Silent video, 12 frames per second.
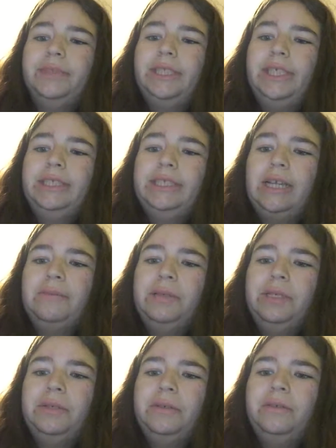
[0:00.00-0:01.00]
This
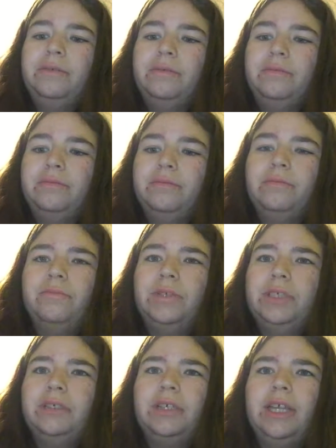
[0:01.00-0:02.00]
episode
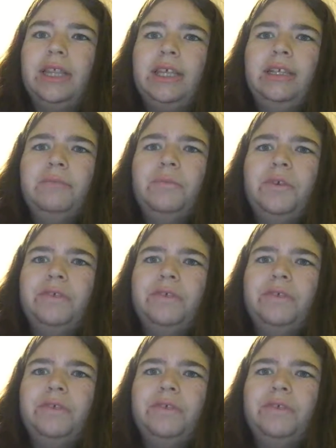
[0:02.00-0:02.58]
was, I think,